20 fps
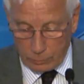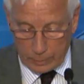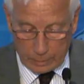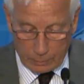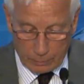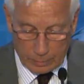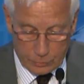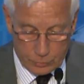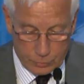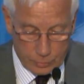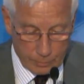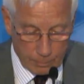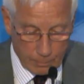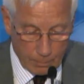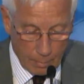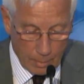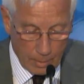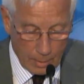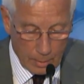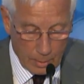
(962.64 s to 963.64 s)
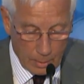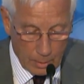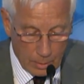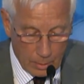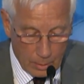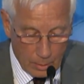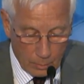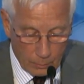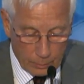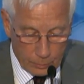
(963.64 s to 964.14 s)
and Russia,
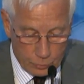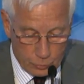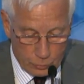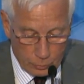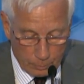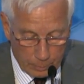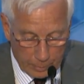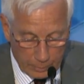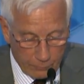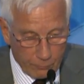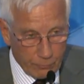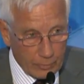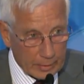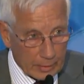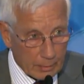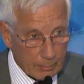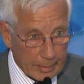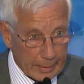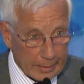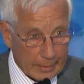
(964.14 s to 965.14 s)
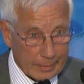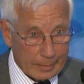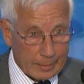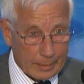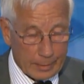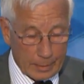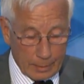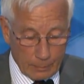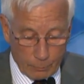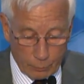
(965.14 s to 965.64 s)
which should be fundamentally
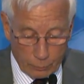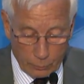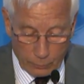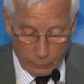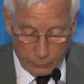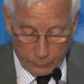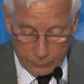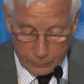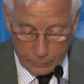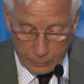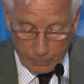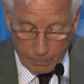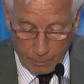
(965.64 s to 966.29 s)
improved.